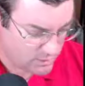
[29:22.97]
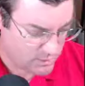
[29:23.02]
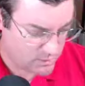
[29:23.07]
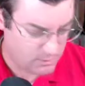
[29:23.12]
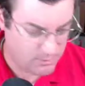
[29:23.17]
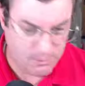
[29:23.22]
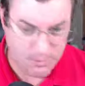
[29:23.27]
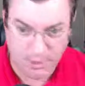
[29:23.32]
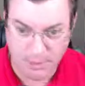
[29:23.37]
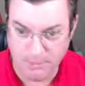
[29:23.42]

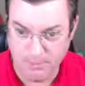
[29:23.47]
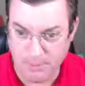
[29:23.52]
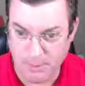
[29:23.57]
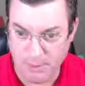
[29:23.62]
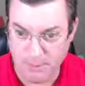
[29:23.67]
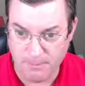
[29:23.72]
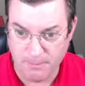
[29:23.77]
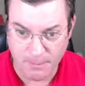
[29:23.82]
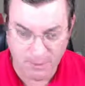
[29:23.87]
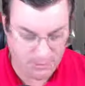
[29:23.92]
Bump up
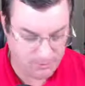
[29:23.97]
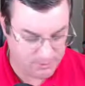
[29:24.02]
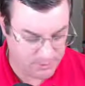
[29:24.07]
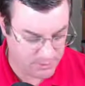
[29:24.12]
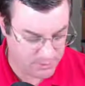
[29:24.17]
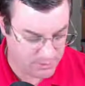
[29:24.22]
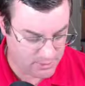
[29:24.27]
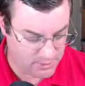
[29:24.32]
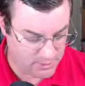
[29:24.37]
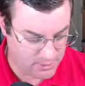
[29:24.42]

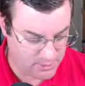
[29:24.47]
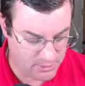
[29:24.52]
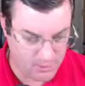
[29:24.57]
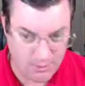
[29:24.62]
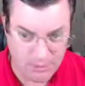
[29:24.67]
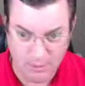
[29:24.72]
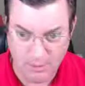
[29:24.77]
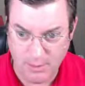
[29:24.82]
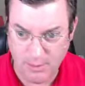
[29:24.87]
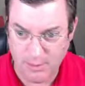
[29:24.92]
puppy.
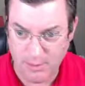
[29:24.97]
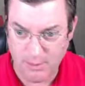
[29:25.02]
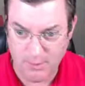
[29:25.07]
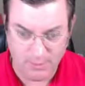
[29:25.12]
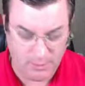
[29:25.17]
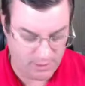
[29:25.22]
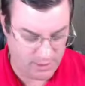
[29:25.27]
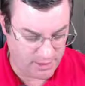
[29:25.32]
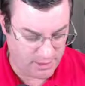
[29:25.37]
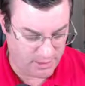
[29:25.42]

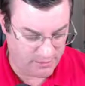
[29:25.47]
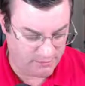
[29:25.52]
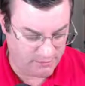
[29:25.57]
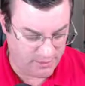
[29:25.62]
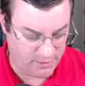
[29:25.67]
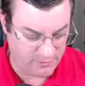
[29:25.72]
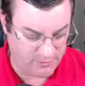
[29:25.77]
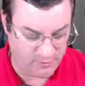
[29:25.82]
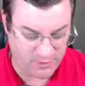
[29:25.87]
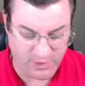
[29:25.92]
F
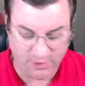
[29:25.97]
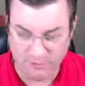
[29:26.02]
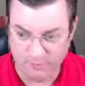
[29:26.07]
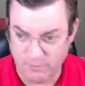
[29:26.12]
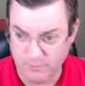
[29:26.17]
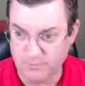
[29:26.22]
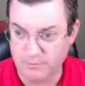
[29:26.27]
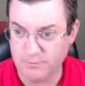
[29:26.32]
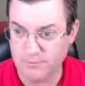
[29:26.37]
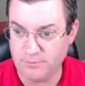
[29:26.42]
F F
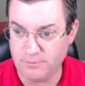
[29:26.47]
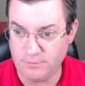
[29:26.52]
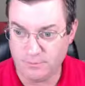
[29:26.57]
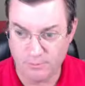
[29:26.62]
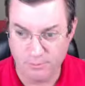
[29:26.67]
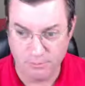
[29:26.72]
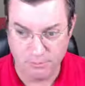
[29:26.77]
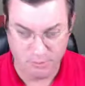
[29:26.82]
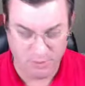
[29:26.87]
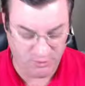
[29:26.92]
B
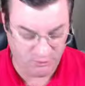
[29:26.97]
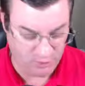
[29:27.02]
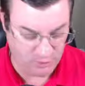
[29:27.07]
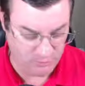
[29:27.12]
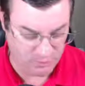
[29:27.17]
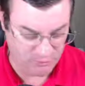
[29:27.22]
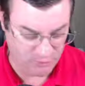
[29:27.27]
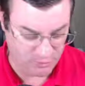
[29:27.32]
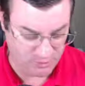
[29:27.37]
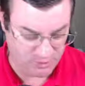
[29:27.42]
flat B
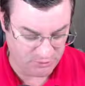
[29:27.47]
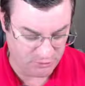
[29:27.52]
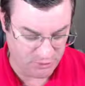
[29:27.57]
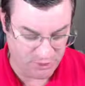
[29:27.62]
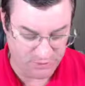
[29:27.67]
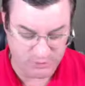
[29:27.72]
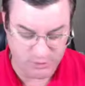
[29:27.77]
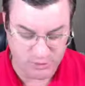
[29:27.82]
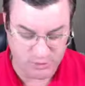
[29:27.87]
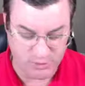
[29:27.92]
flat B flat.
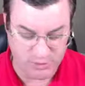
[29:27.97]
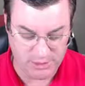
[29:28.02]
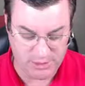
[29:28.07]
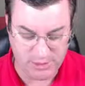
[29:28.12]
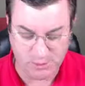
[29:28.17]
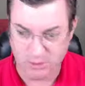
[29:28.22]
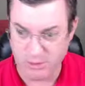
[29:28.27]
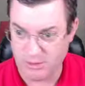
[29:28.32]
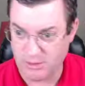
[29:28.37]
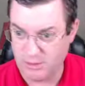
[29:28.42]
So
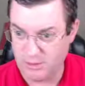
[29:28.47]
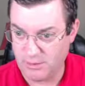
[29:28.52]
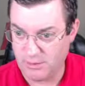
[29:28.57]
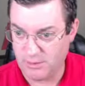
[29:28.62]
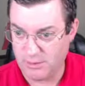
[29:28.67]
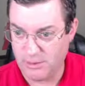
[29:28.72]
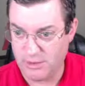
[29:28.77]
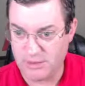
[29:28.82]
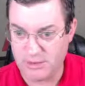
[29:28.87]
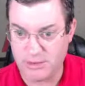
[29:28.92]

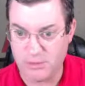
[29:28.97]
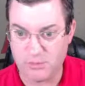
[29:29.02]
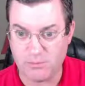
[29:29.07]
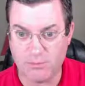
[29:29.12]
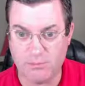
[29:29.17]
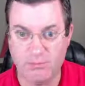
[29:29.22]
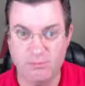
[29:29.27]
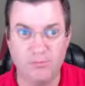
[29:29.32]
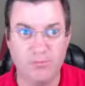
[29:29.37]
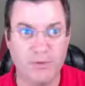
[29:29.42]
these
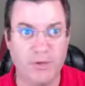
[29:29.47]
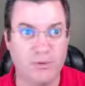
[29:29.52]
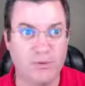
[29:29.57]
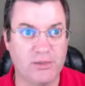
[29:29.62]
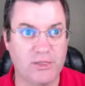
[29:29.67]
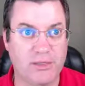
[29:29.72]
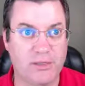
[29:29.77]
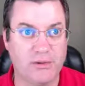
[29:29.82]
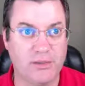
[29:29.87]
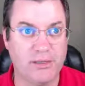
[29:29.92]
notes
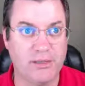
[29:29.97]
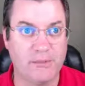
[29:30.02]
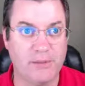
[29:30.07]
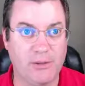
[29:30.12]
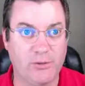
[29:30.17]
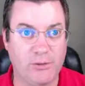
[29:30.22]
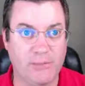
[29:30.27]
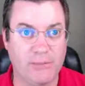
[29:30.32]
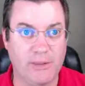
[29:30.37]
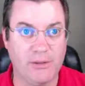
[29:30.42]
here need to be
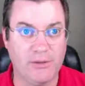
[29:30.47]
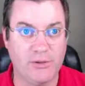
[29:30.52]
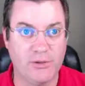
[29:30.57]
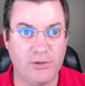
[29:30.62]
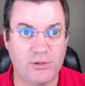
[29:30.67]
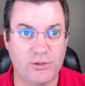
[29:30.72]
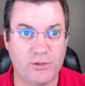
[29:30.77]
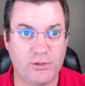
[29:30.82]
repitched.